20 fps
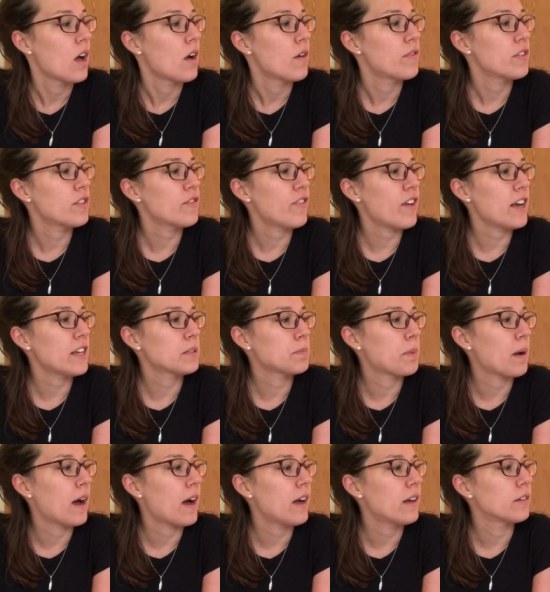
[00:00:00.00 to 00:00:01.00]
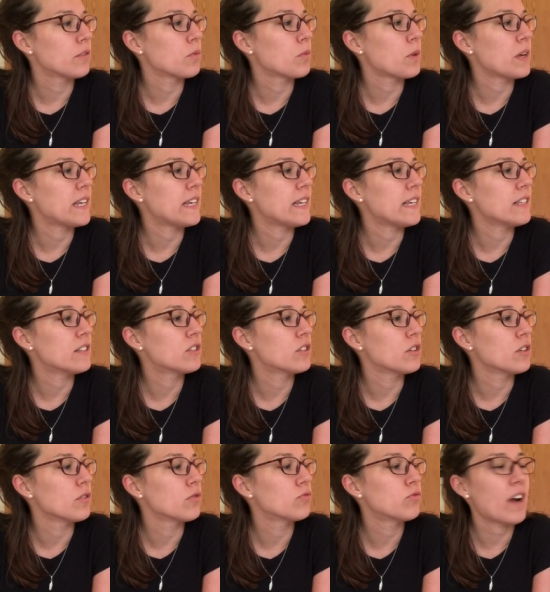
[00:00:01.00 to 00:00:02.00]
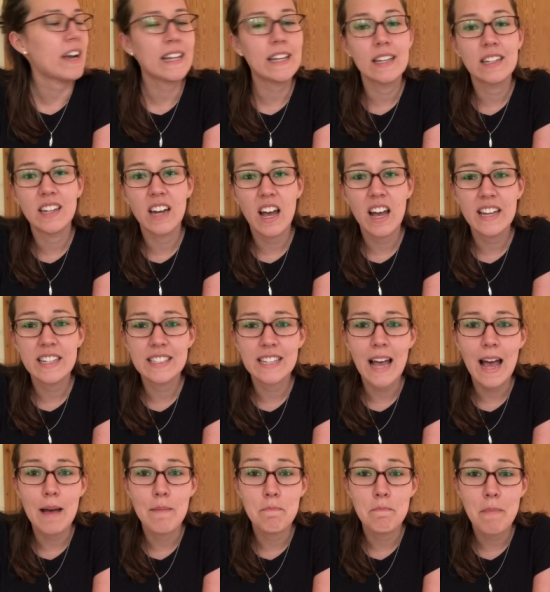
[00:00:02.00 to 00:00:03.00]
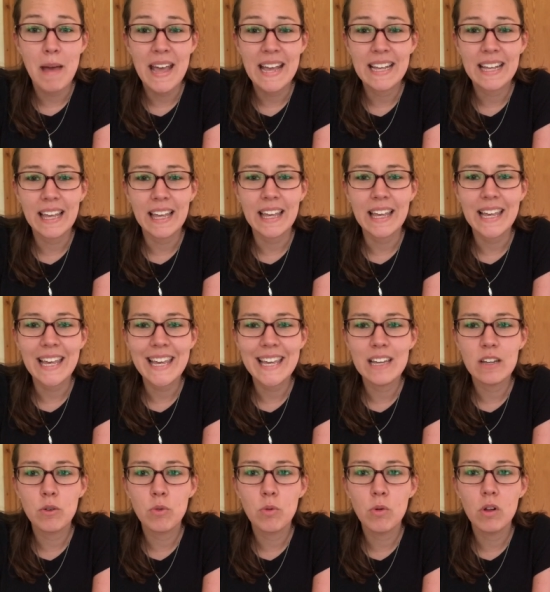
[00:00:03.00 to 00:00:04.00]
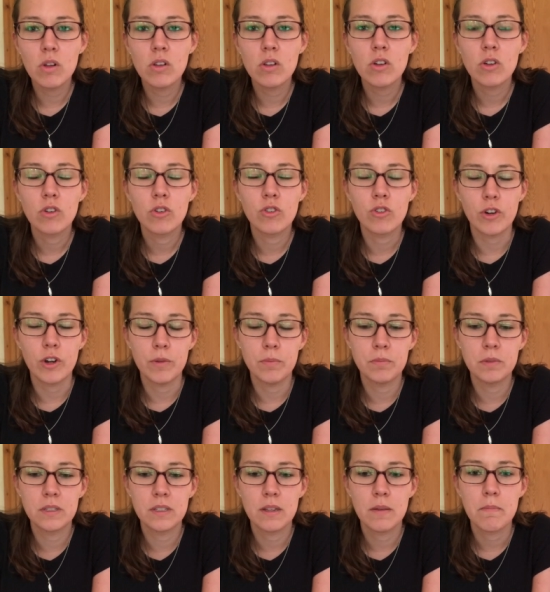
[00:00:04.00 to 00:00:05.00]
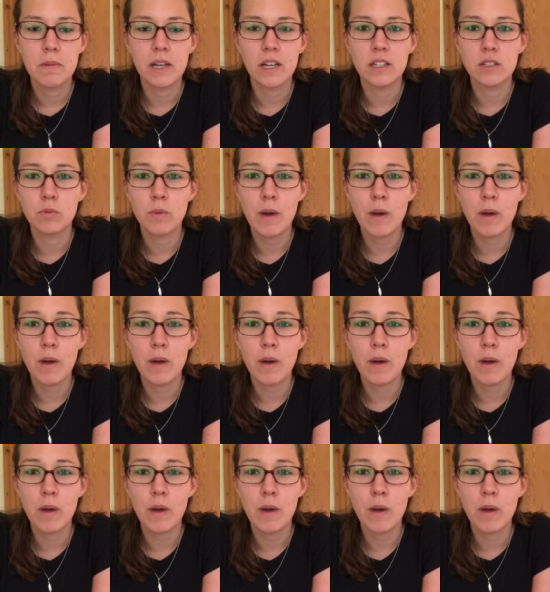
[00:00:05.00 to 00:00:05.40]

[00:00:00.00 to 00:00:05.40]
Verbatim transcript: For the first part, we need to recognize and make equal groups because